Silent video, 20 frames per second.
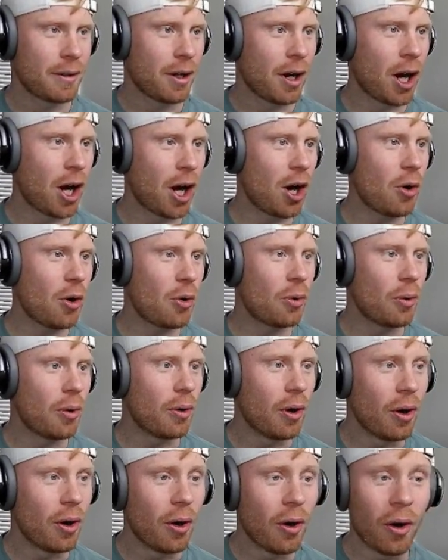Oh,
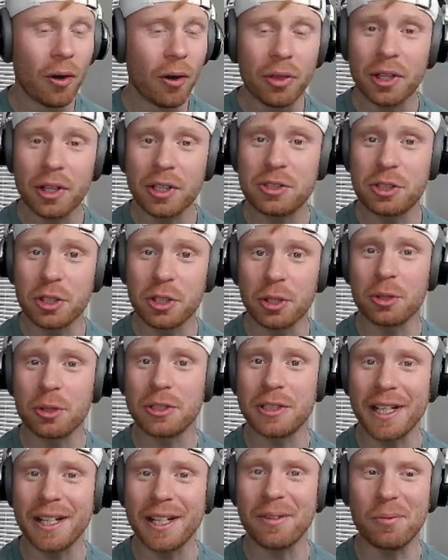the juke
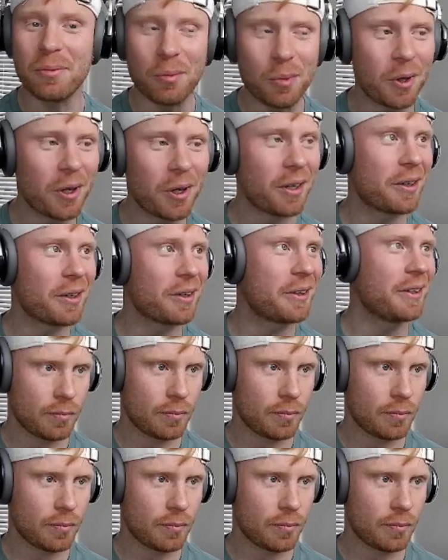didn't work.